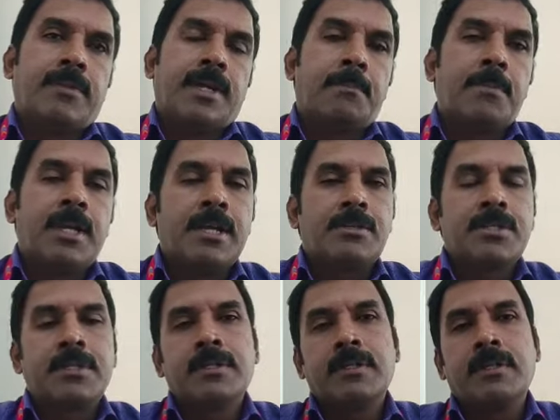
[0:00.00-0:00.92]
the
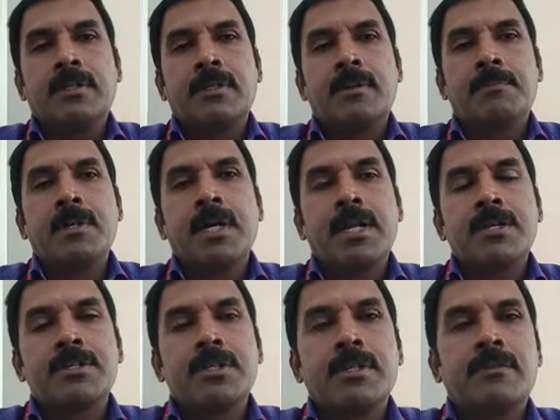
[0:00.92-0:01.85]
updation or
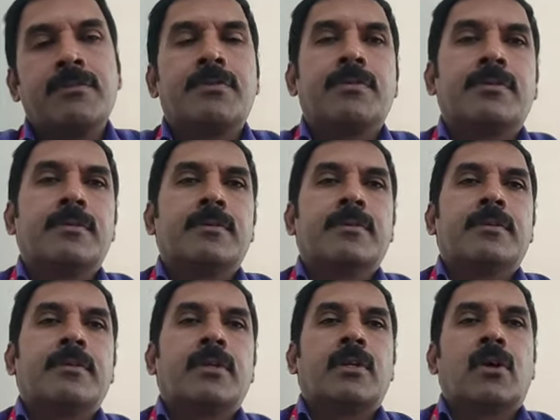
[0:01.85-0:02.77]
upgradation of
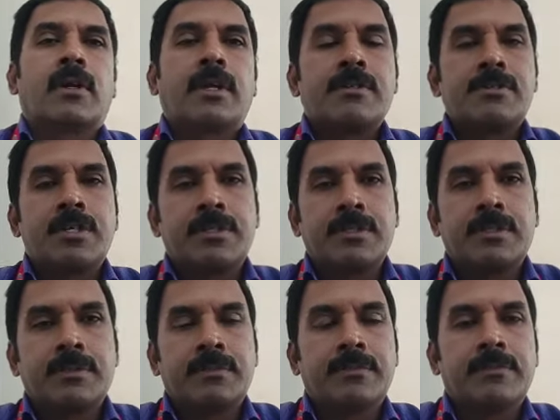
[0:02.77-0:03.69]
an
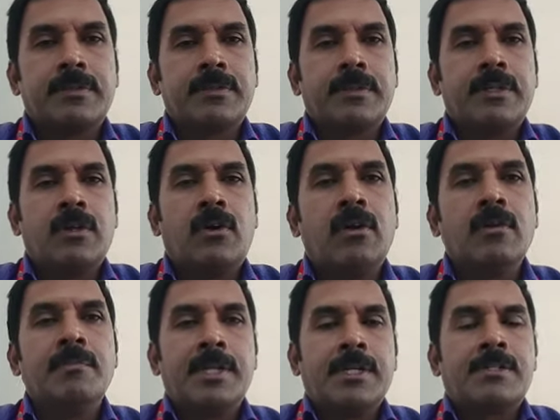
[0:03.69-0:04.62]
organization in
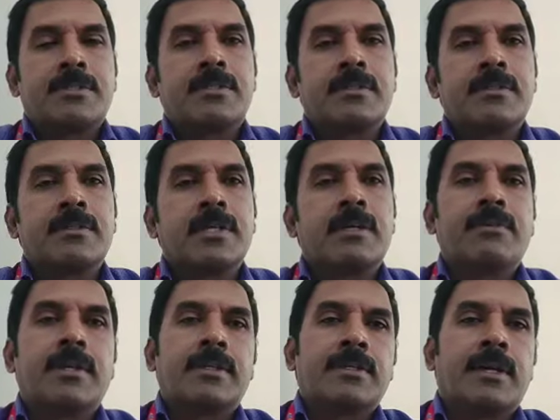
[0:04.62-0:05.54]
all means, say
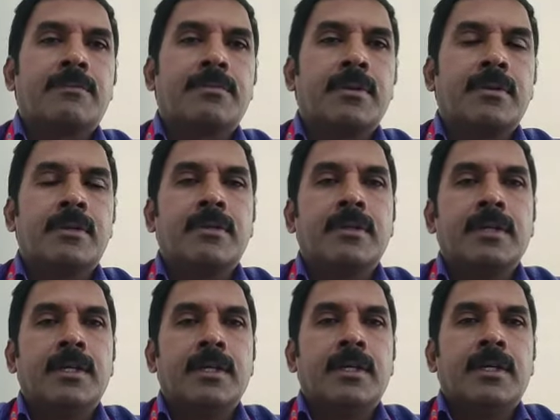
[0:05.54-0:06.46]
for example,
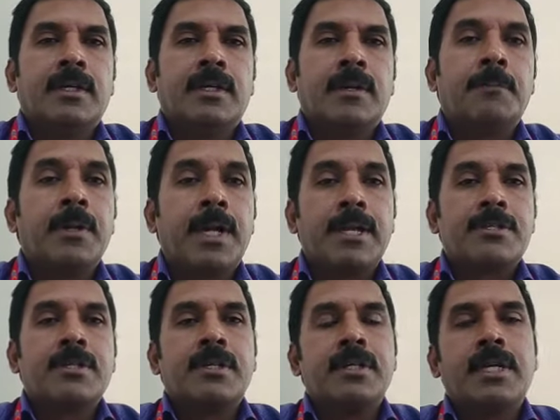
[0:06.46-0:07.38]

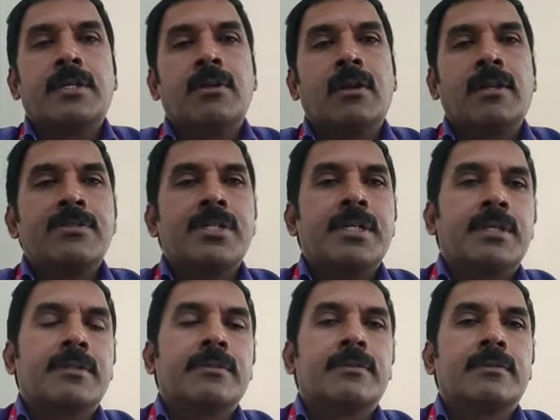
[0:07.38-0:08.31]
upgradation in technology,
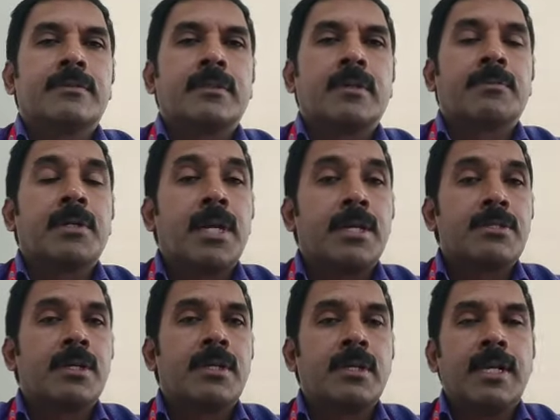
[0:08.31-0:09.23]

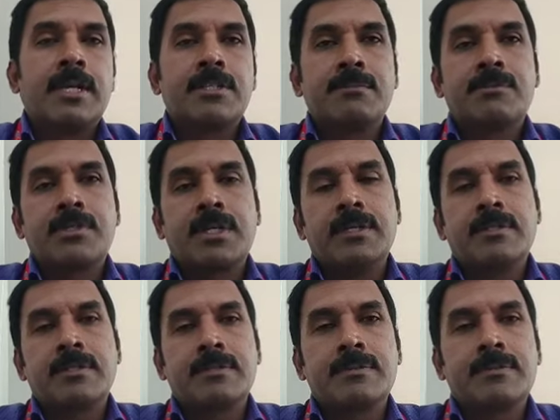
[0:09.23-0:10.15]
upgradation in leadership skills,